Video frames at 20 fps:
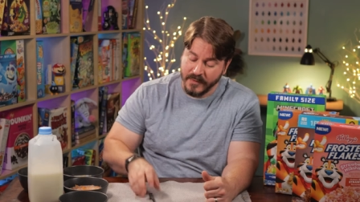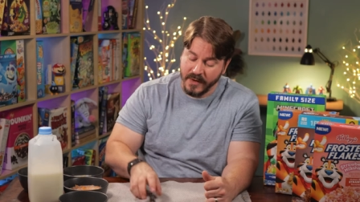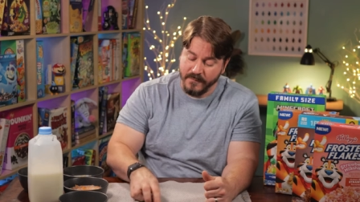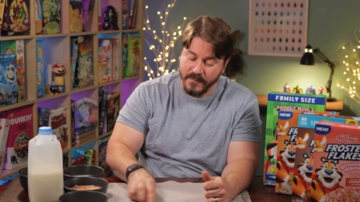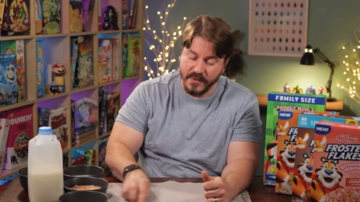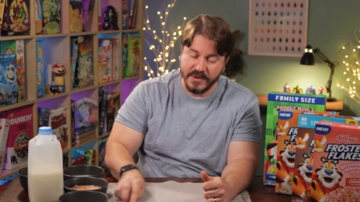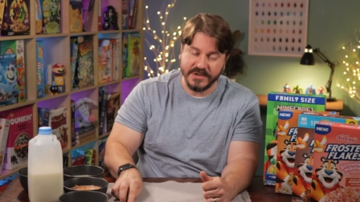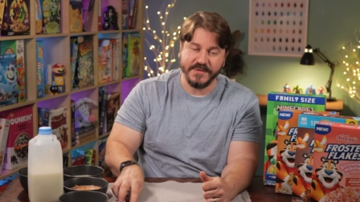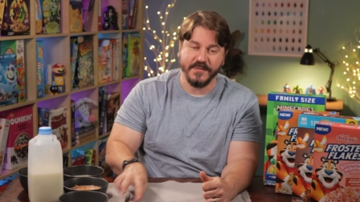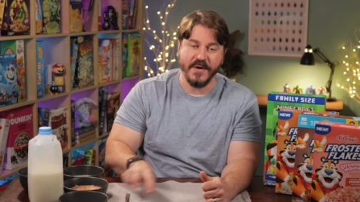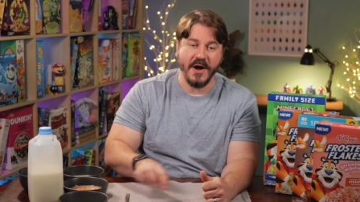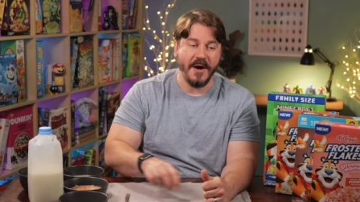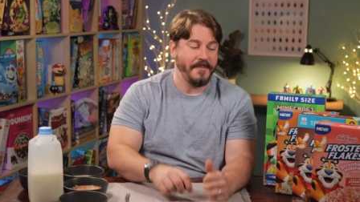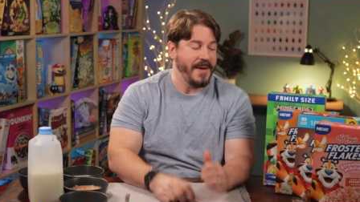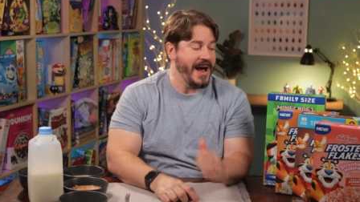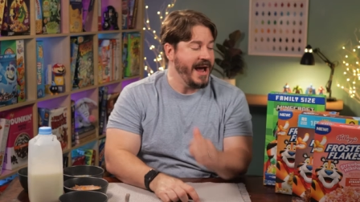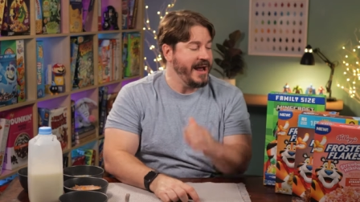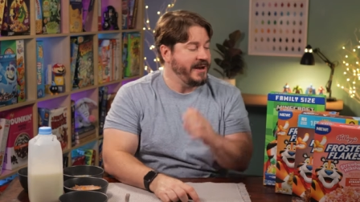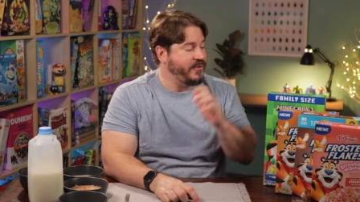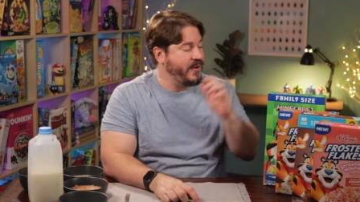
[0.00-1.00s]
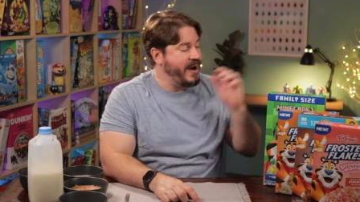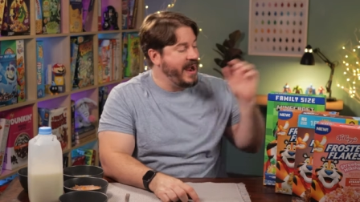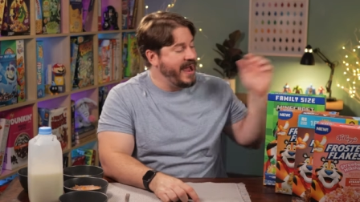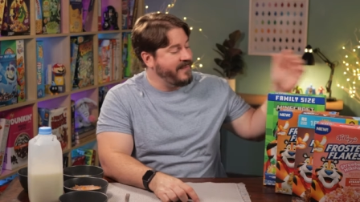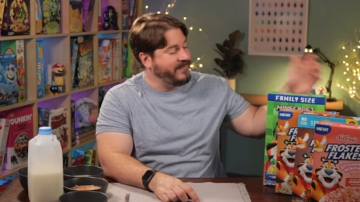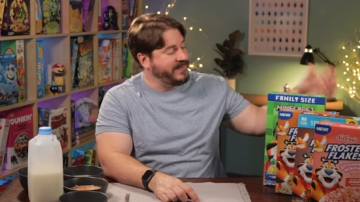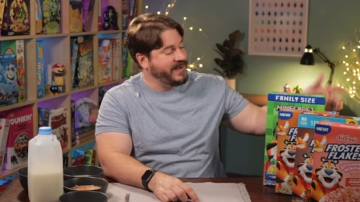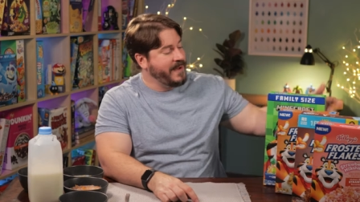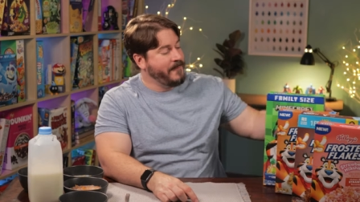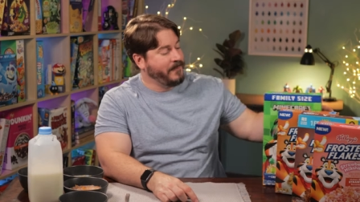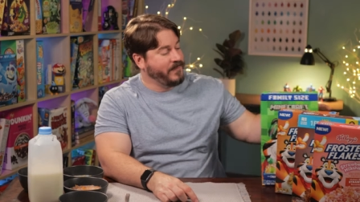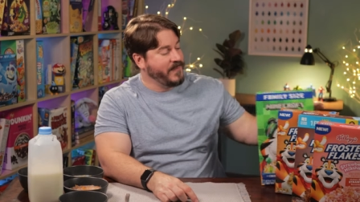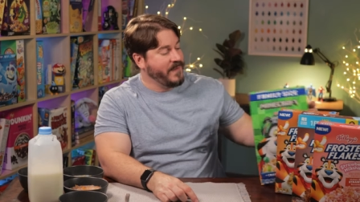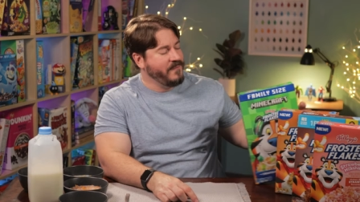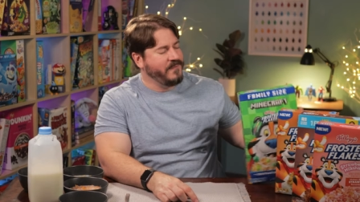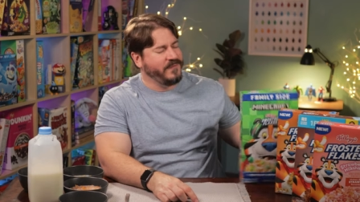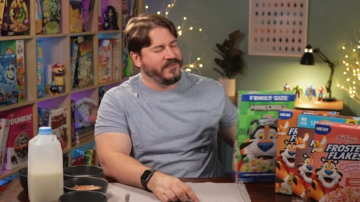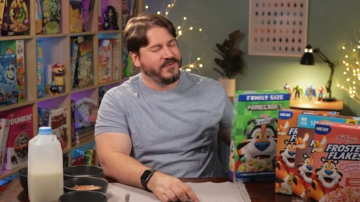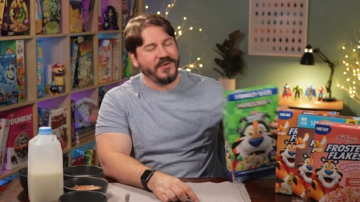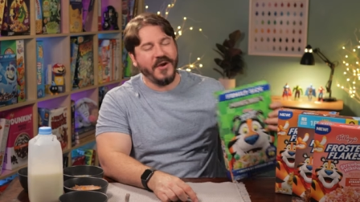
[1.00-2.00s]
First of all, Minecraft,
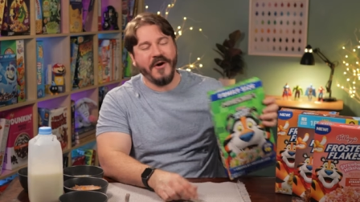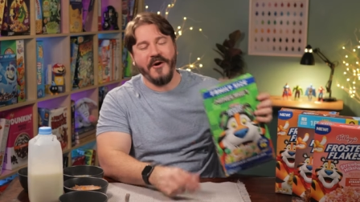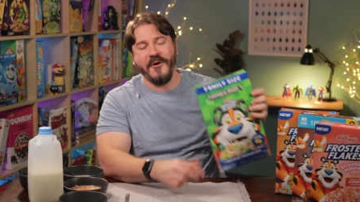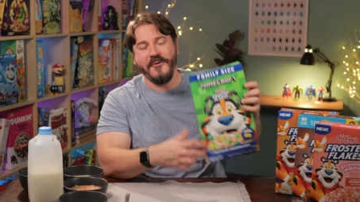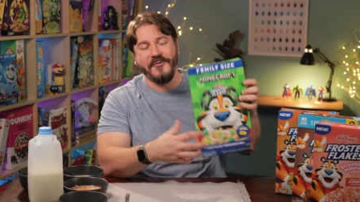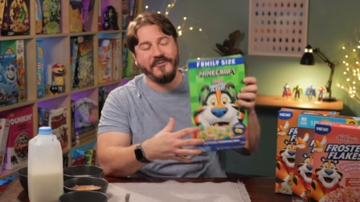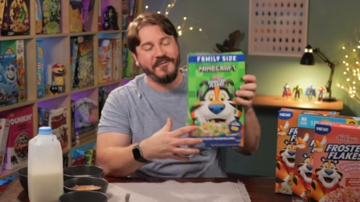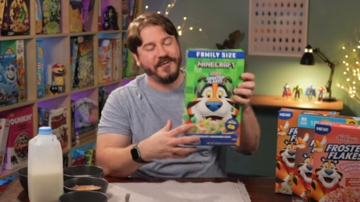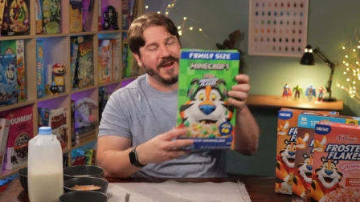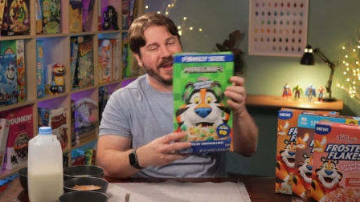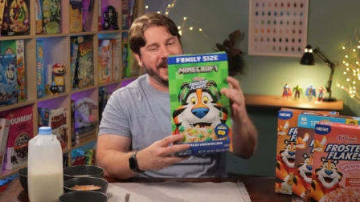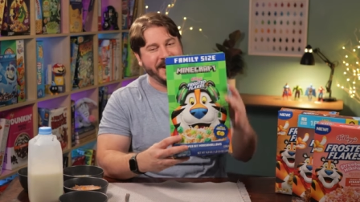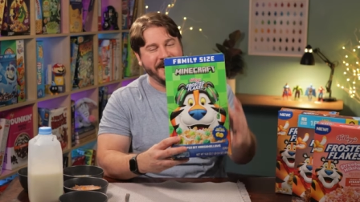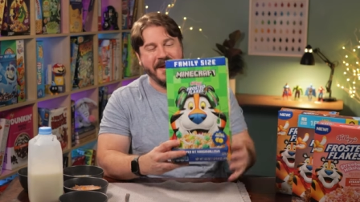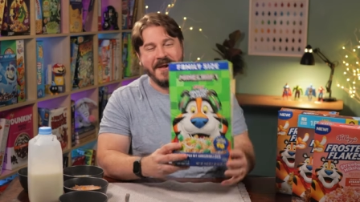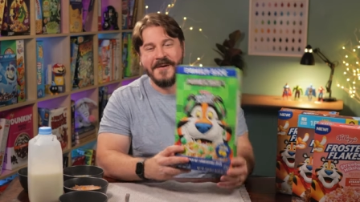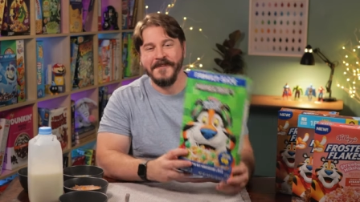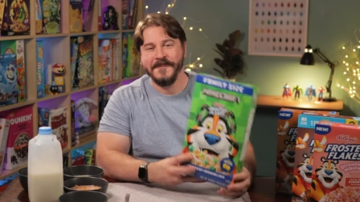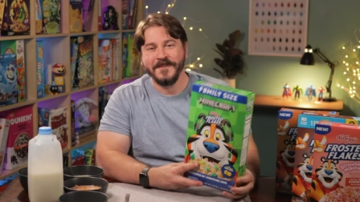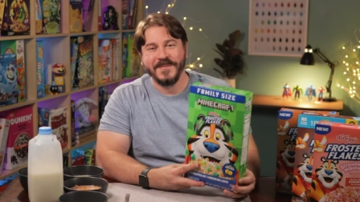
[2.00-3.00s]
so fun.